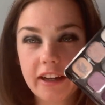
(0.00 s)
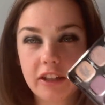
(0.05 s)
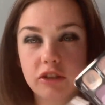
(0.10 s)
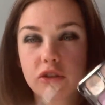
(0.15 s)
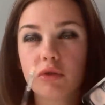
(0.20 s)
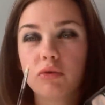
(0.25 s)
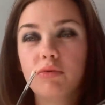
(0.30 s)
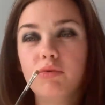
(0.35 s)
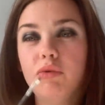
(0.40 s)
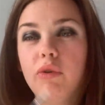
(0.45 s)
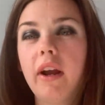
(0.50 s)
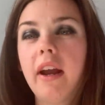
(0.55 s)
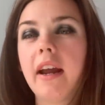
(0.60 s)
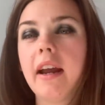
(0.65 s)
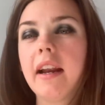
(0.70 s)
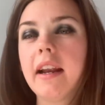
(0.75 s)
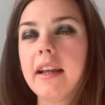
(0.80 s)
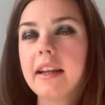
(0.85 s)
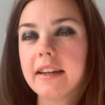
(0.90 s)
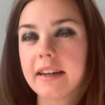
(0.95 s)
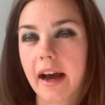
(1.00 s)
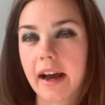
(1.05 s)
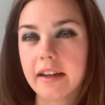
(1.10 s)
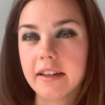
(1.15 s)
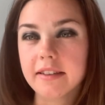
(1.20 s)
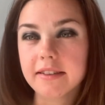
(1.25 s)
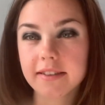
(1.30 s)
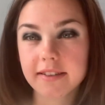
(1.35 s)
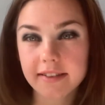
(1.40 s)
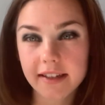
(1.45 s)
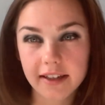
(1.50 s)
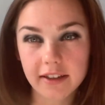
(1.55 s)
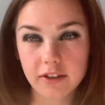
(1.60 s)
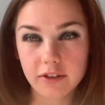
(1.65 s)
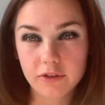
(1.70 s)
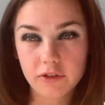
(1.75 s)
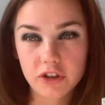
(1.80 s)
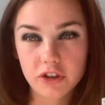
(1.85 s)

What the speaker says: It's a really nice silver